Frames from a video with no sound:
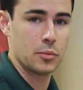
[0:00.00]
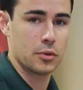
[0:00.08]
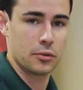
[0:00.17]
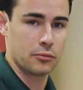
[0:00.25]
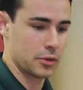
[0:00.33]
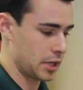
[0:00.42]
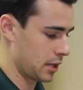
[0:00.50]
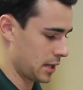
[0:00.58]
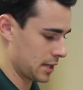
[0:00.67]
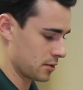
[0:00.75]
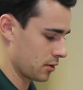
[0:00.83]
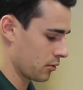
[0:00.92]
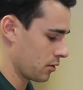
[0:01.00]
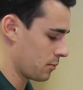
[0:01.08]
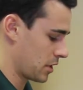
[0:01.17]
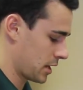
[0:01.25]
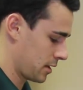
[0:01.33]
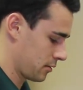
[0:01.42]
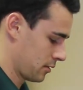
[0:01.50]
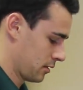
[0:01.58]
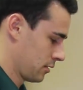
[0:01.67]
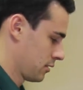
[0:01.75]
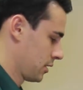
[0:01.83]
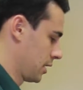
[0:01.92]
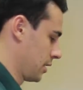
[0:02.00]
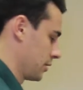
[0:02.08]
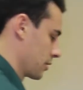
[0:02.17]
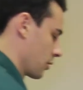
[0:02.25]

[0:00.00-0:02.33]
can read it as they're going by and they're